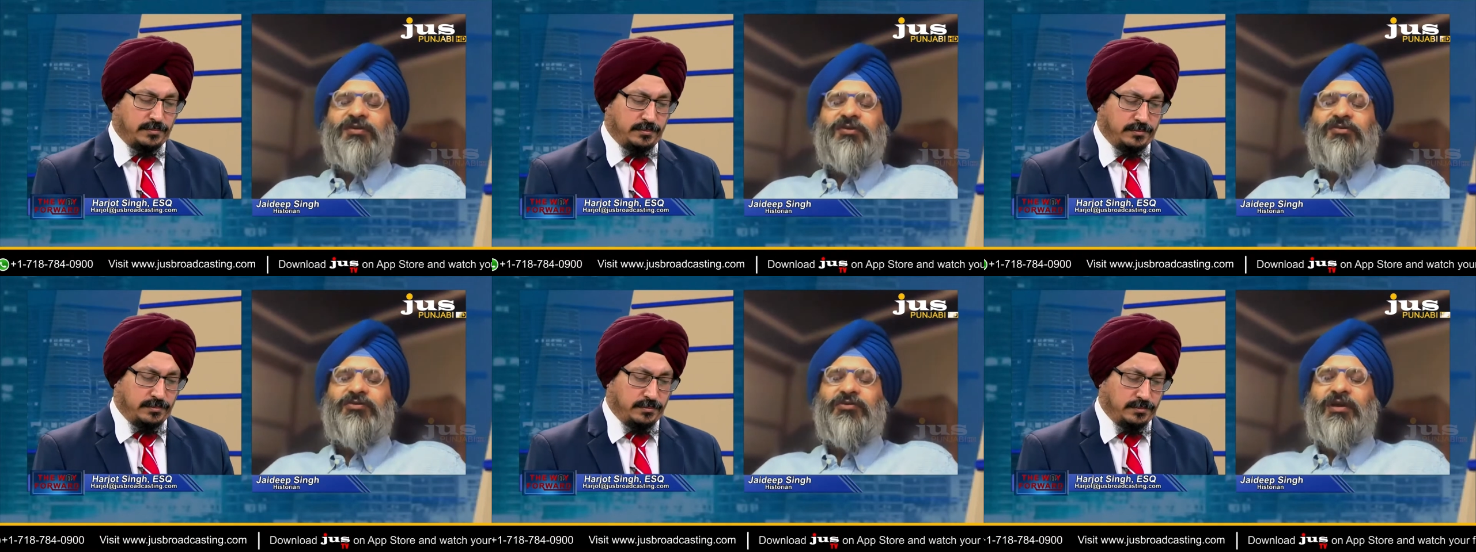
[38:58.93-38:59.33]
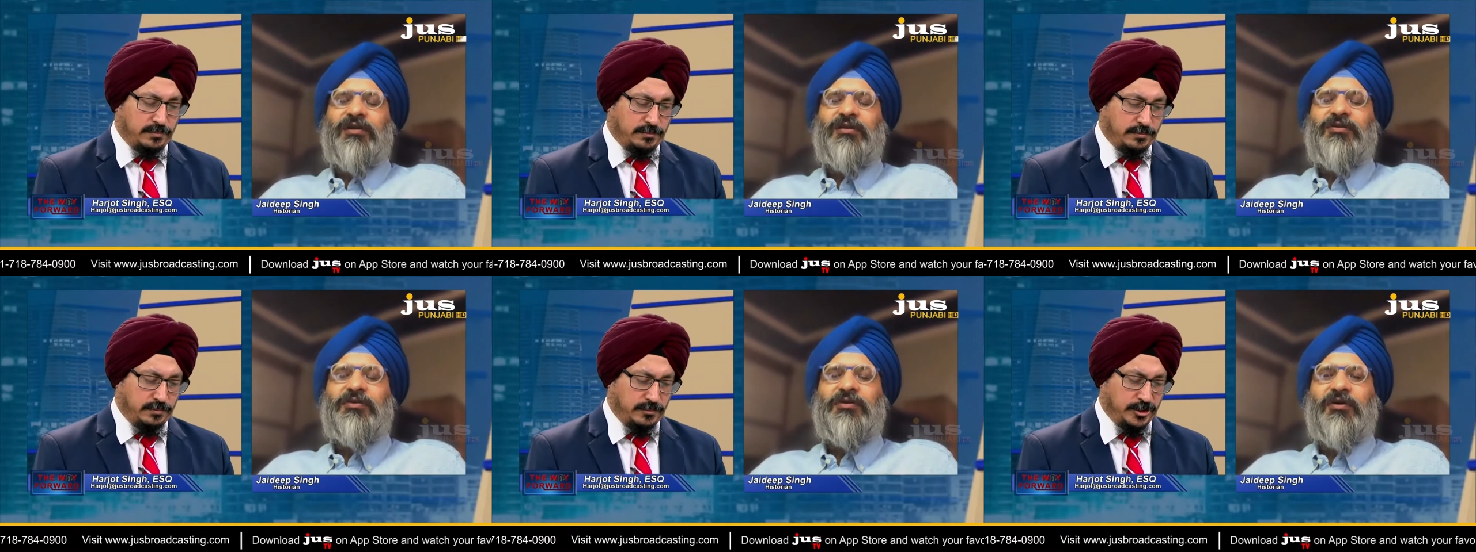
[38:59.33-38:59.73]

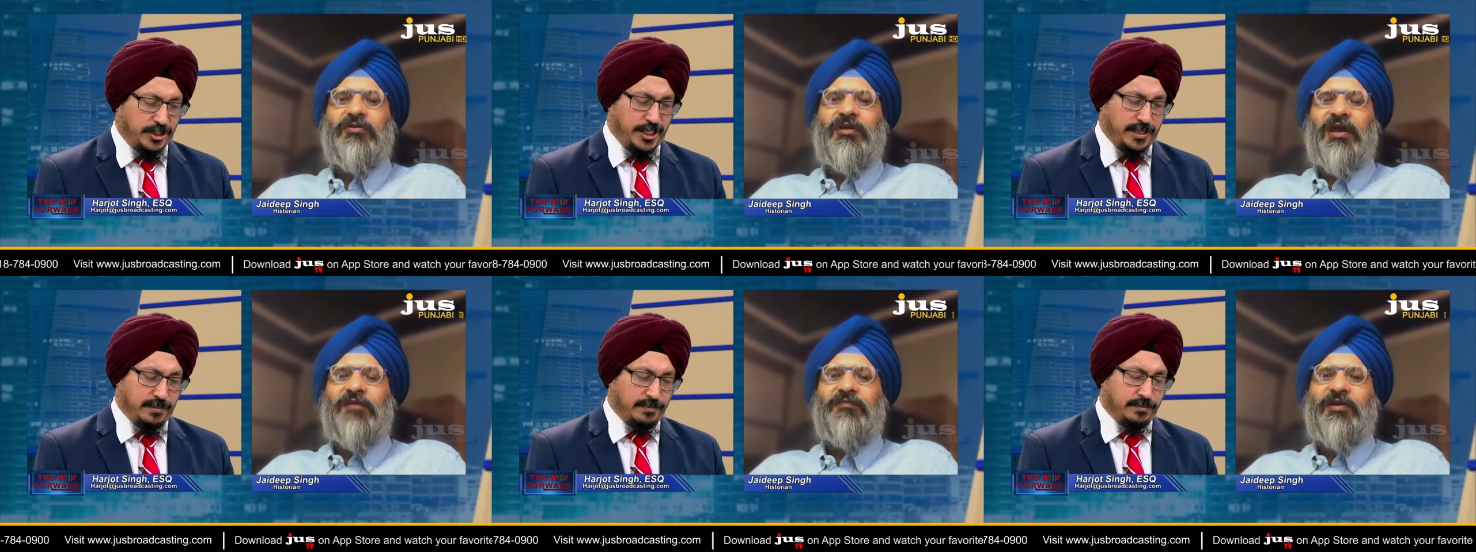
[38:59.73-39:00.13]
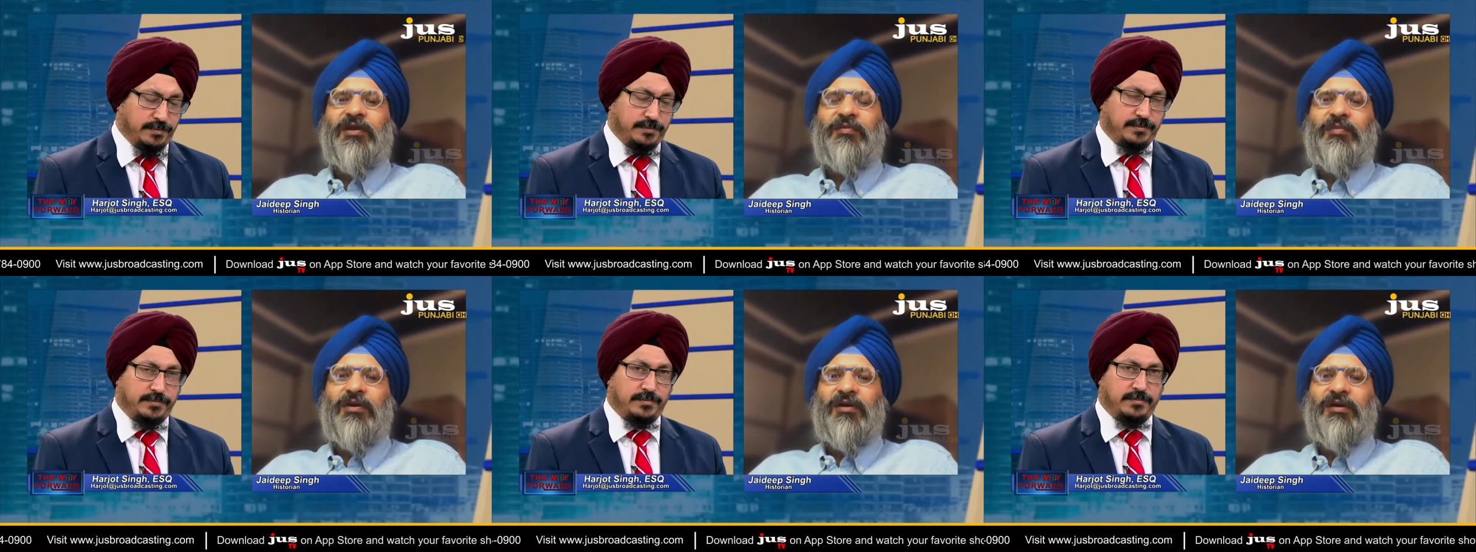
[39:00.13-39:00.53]
Speaker 1: history, you know that
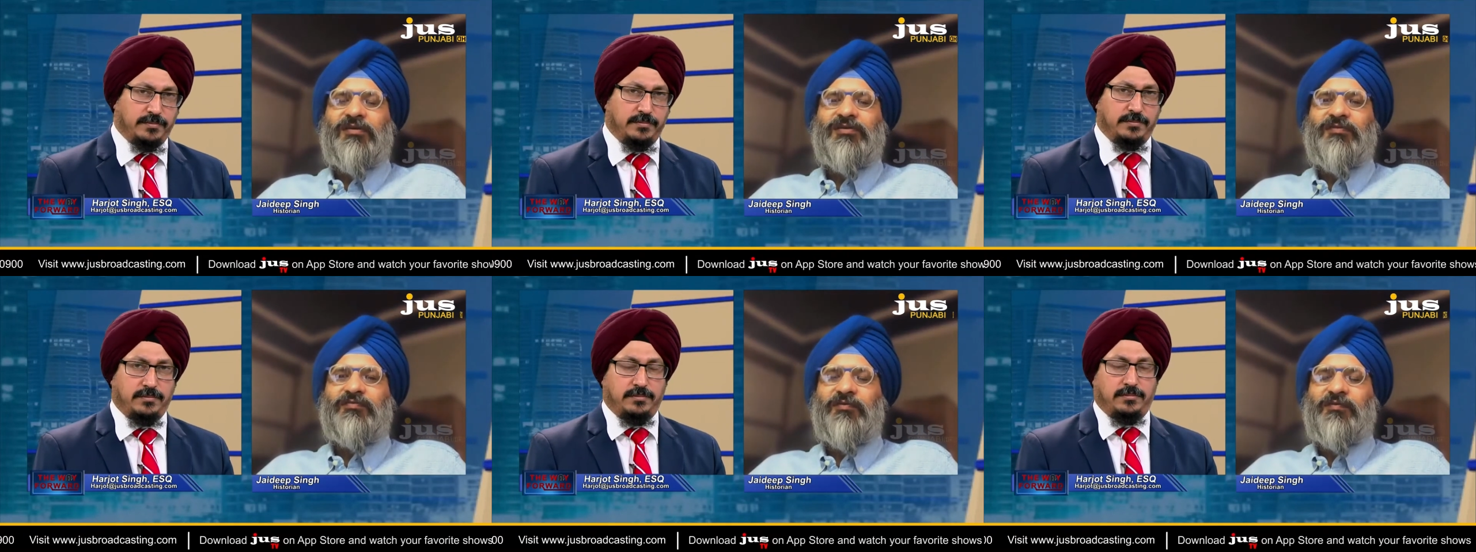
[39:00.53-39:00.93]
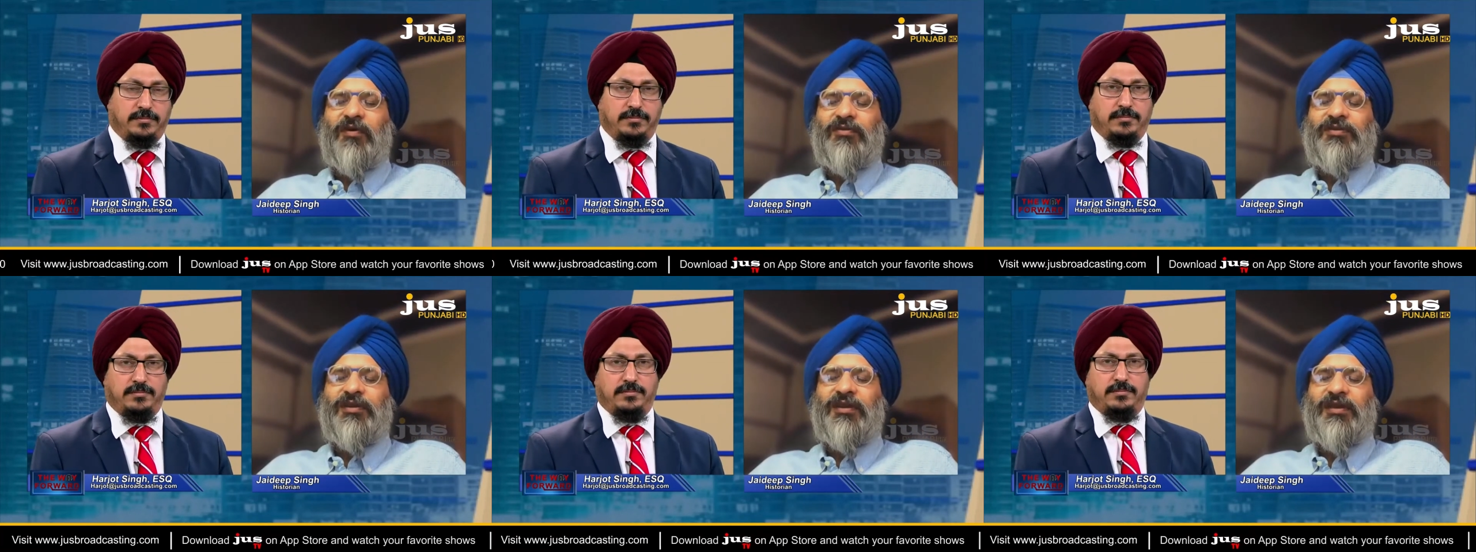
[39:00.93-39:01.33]
African Americans have
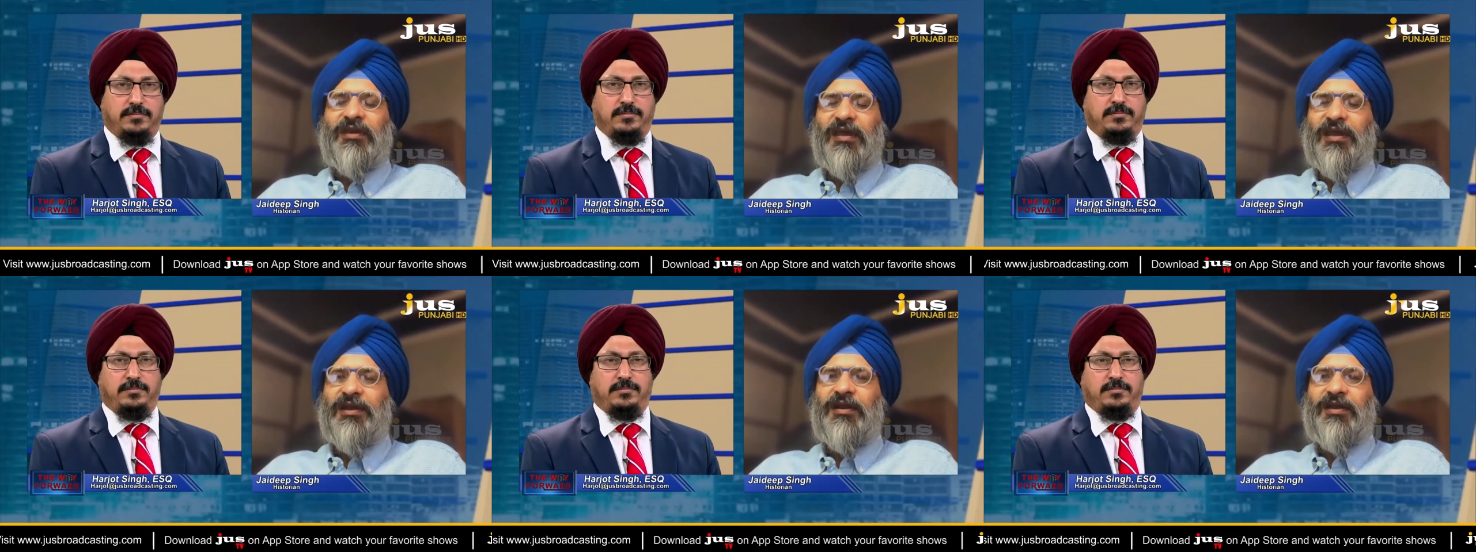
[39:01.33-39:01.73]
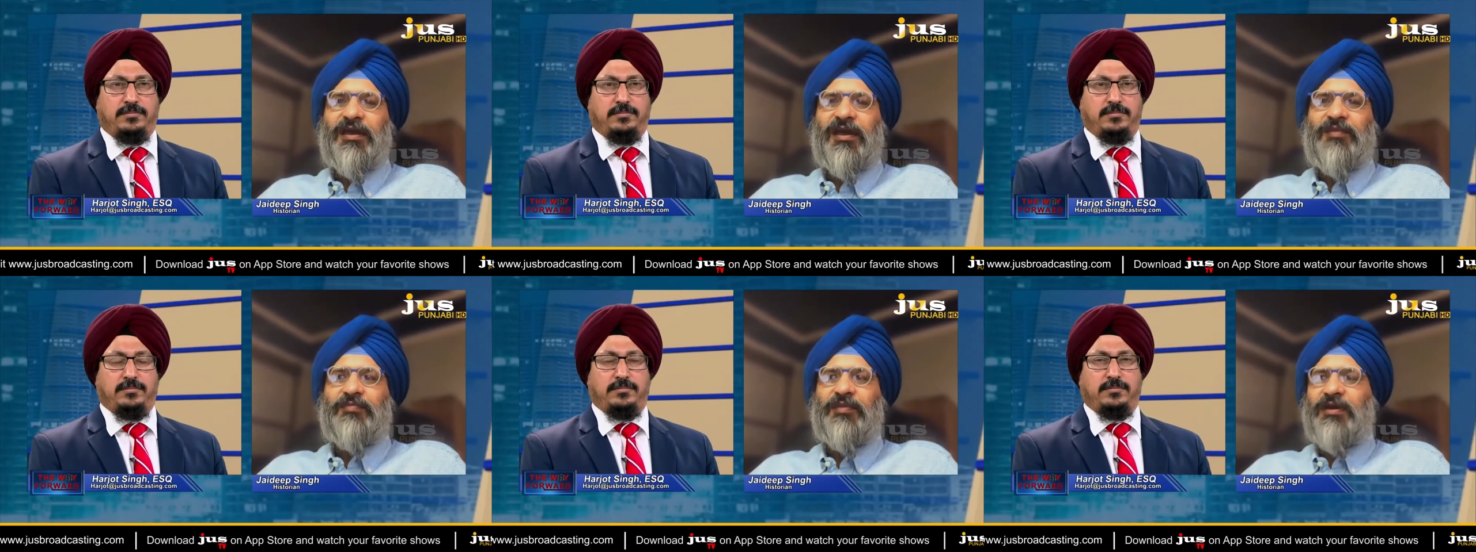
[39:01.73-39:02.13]
revolted again and
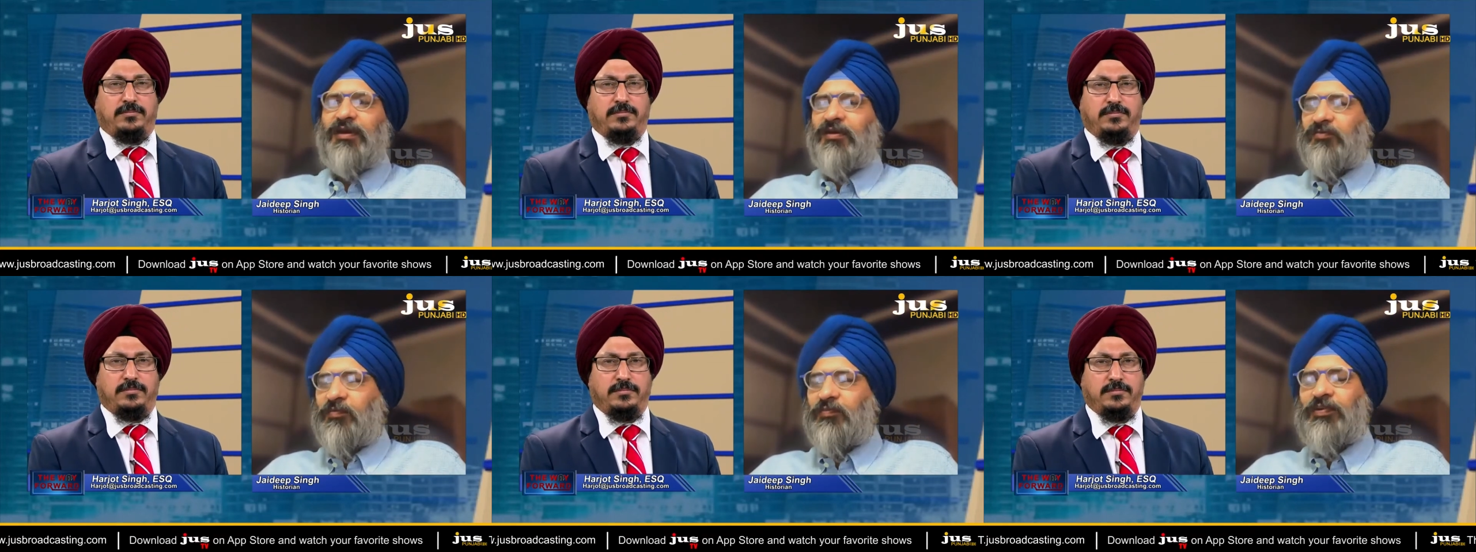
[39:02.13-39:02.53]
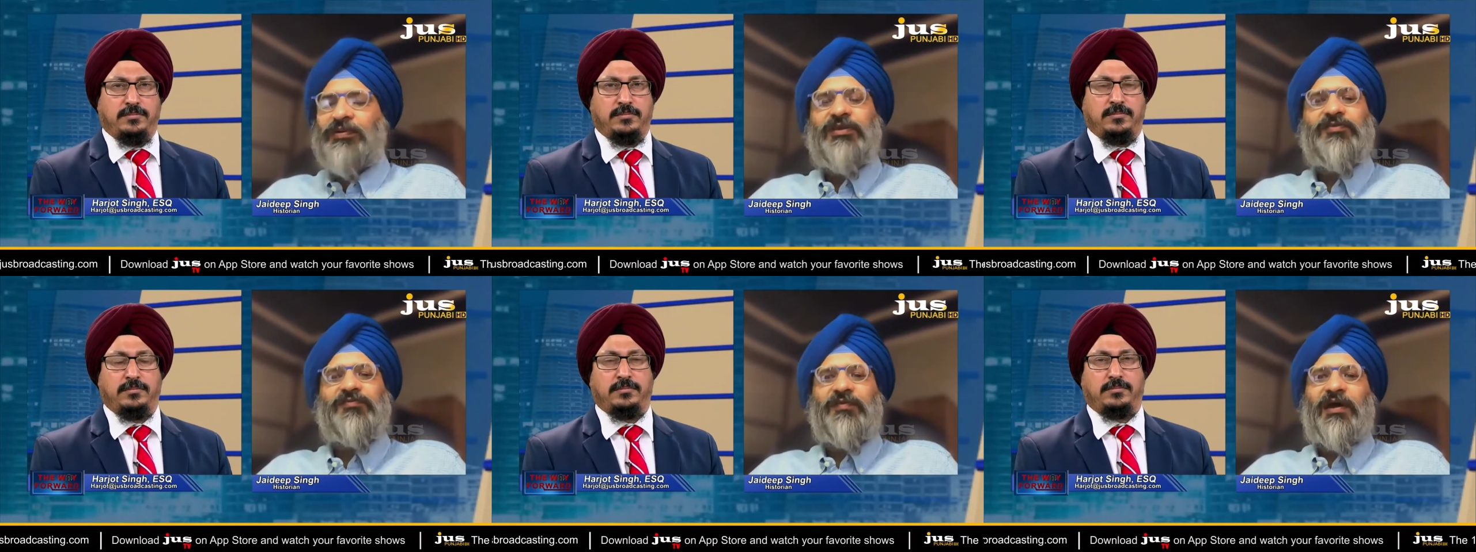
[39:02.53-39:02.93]
again because of
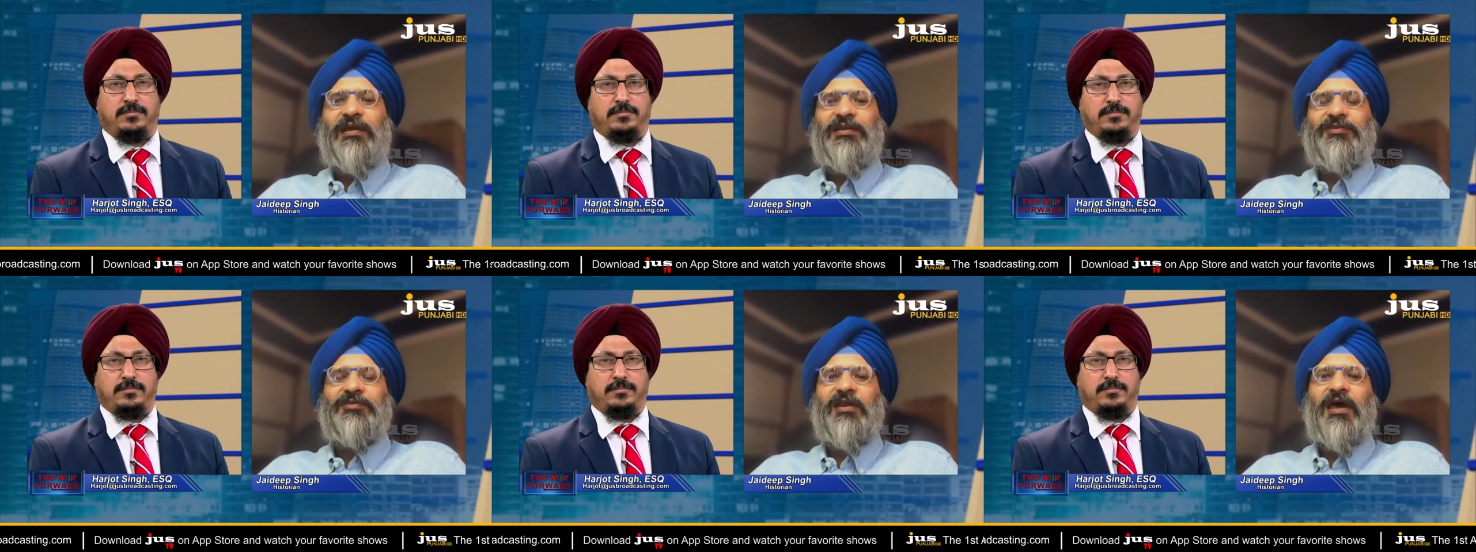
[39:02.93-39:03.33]
police violence. It